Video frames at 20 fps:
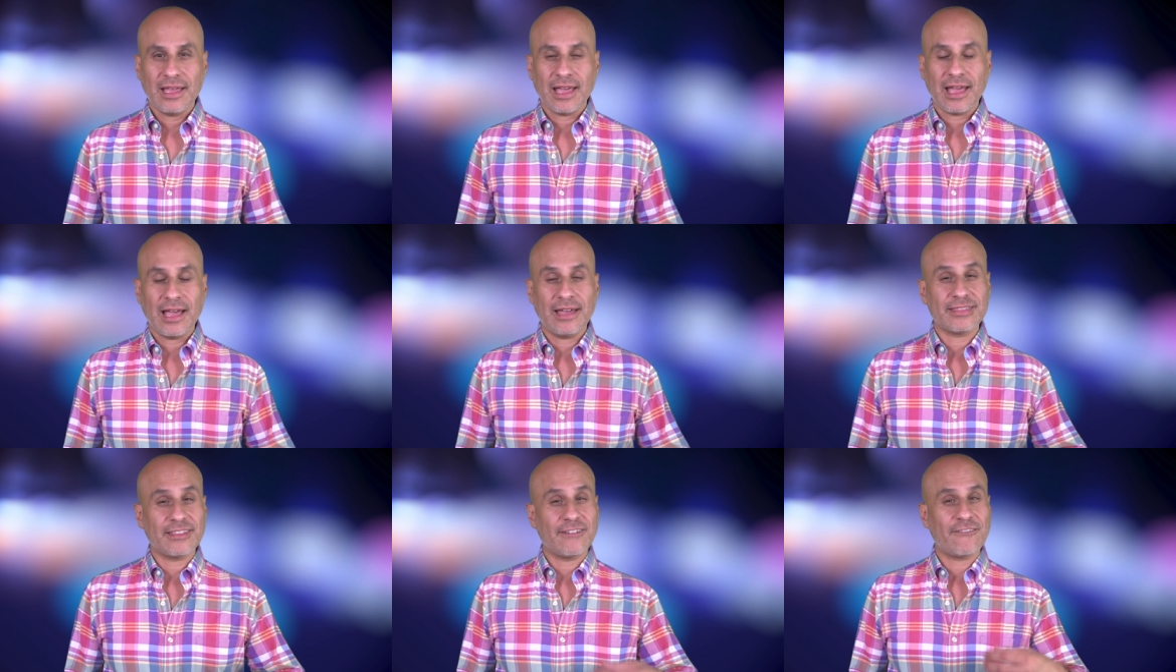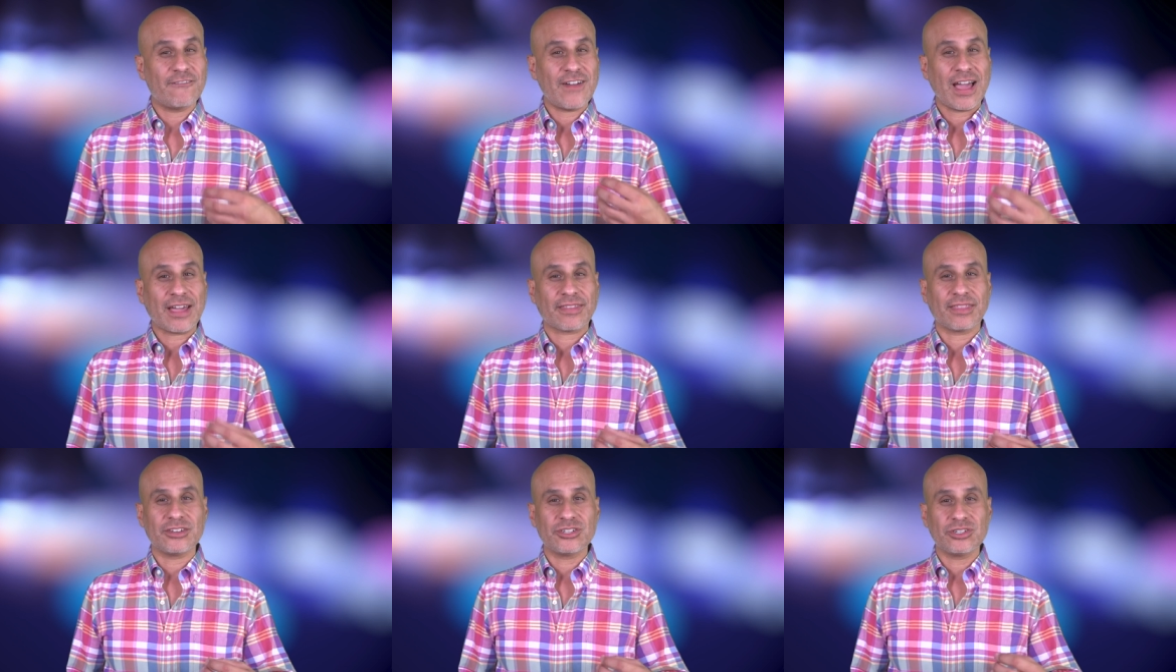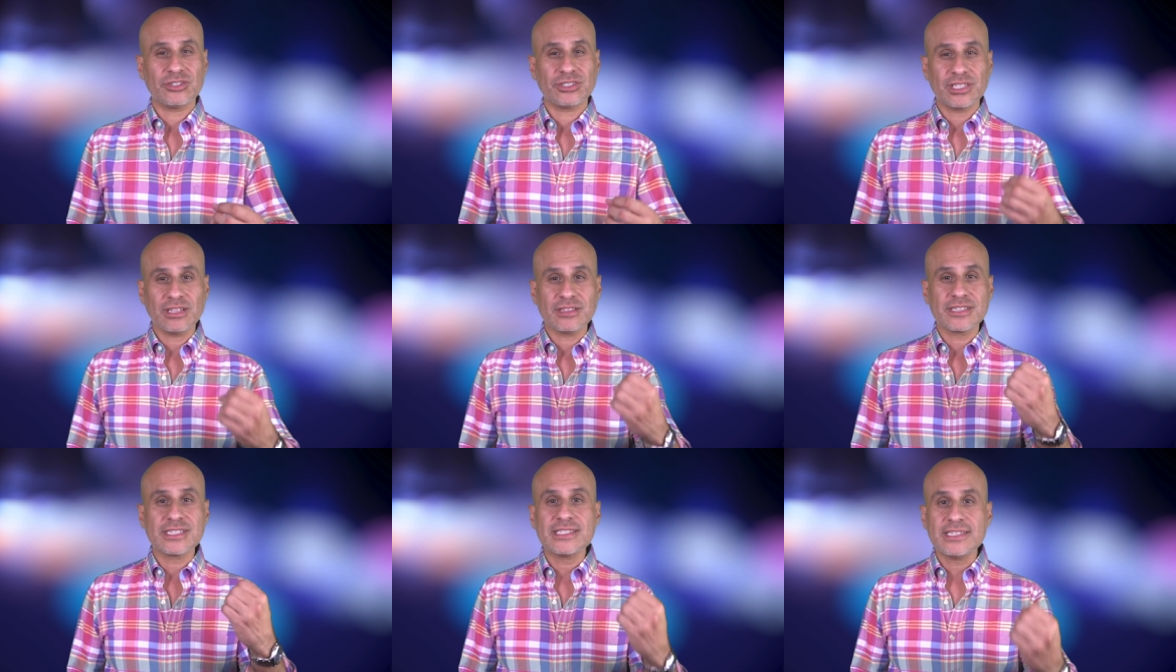And the fact that you're
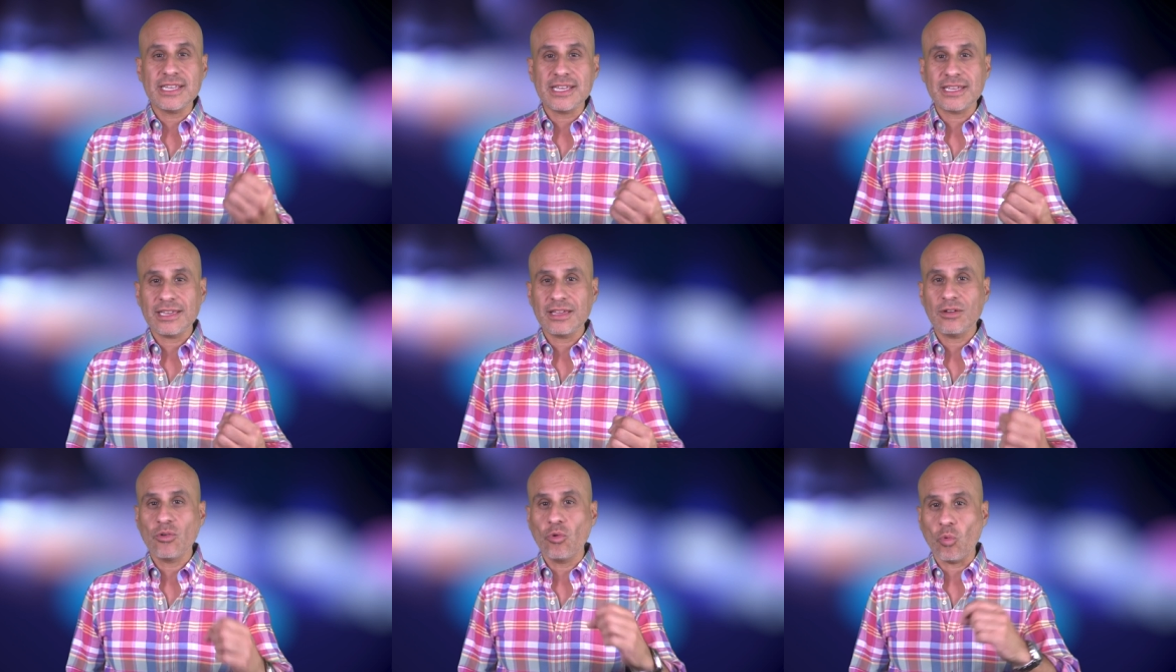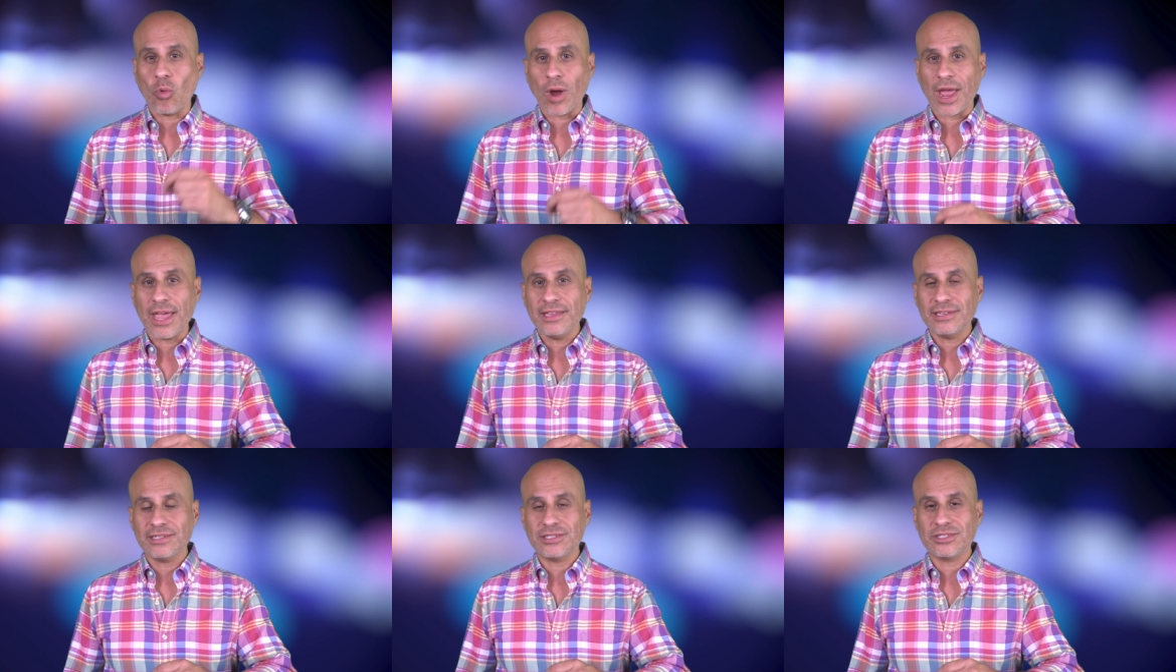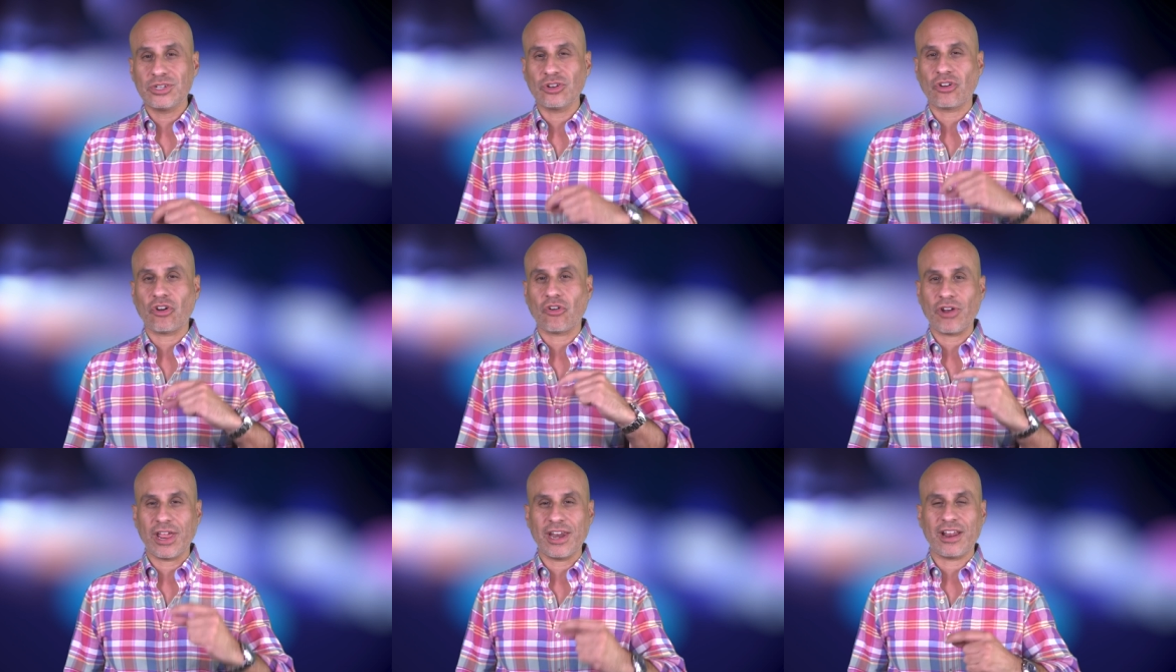still seeking ways to
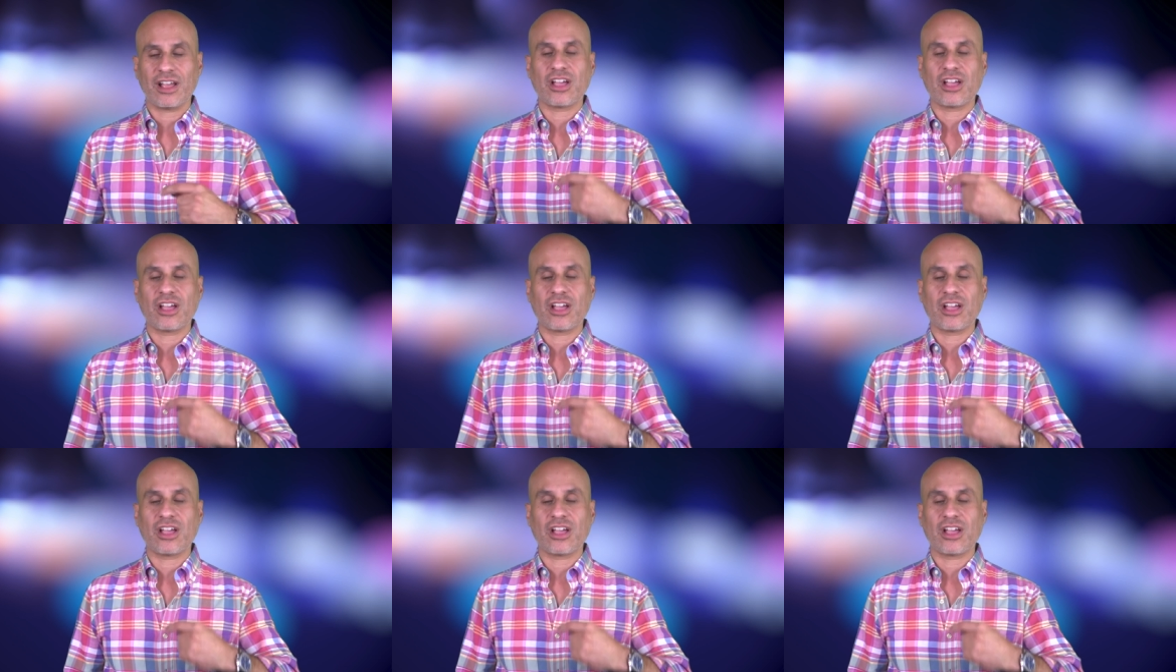create a